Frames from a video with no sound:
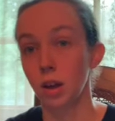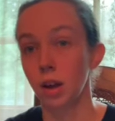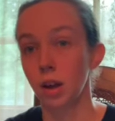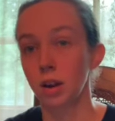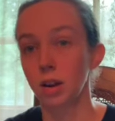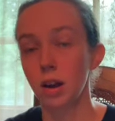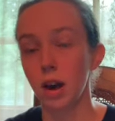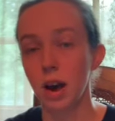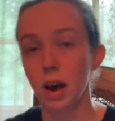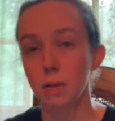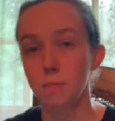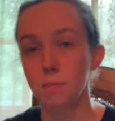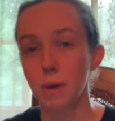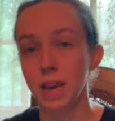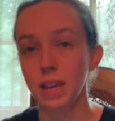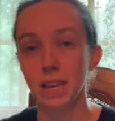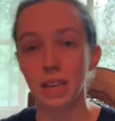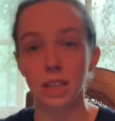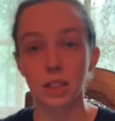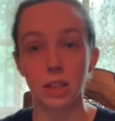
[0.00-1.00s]
not
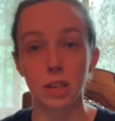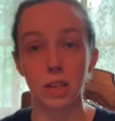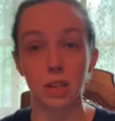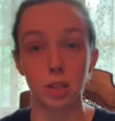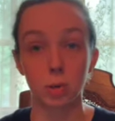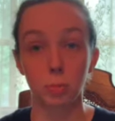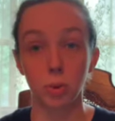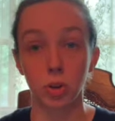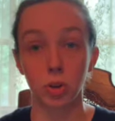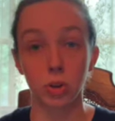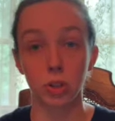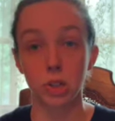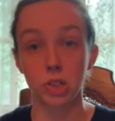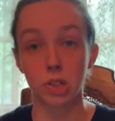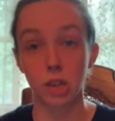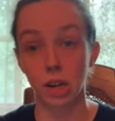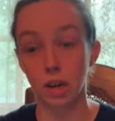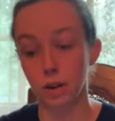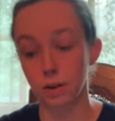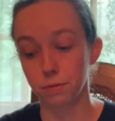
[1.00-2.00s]
making the experience
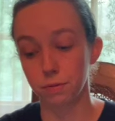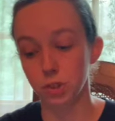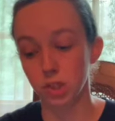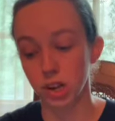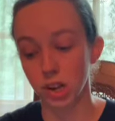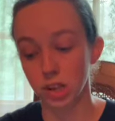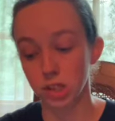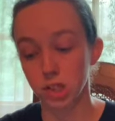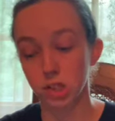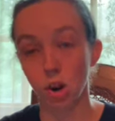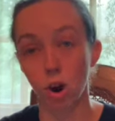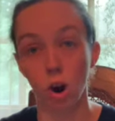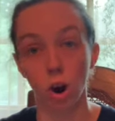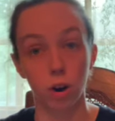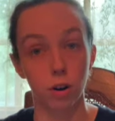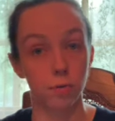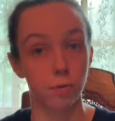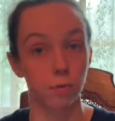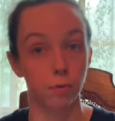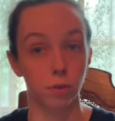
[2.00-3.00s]
of dance
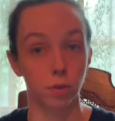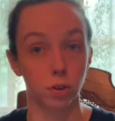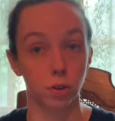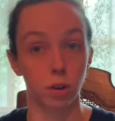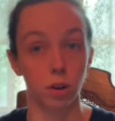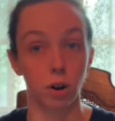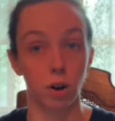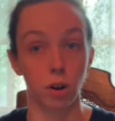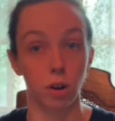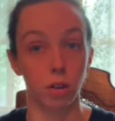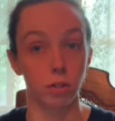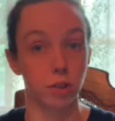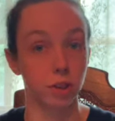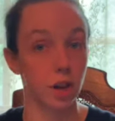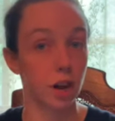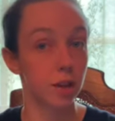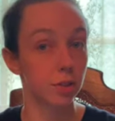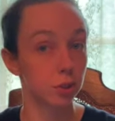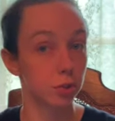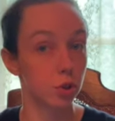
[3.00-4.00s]
hard for all the
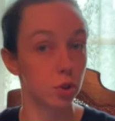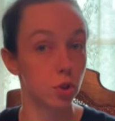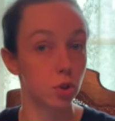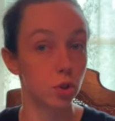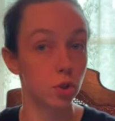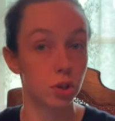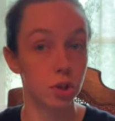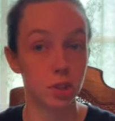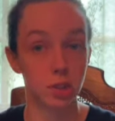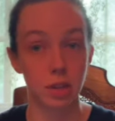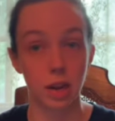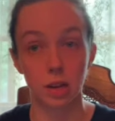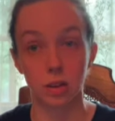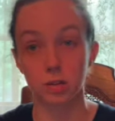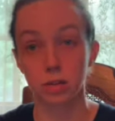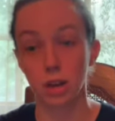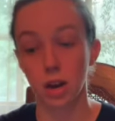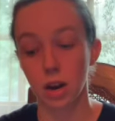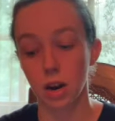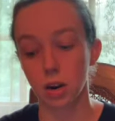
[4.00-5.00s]
other students that are
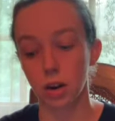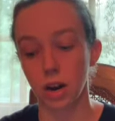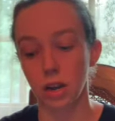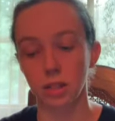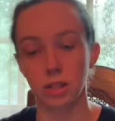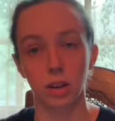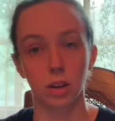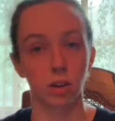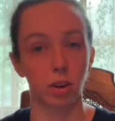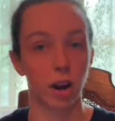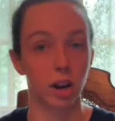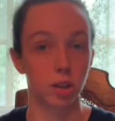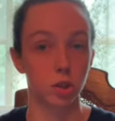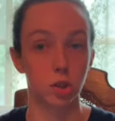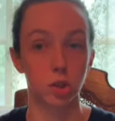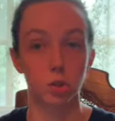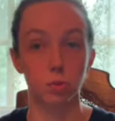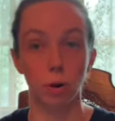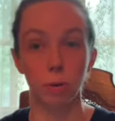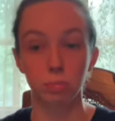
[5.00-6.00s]
there, and they're not
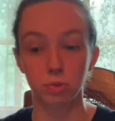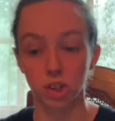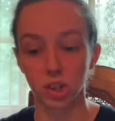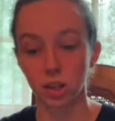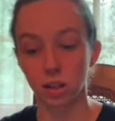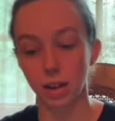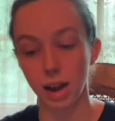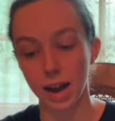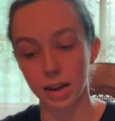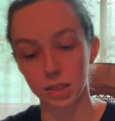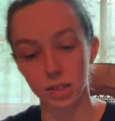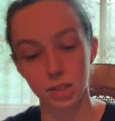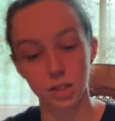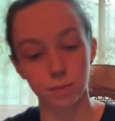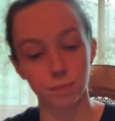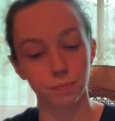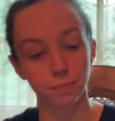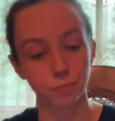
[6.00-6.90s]
disrupting class.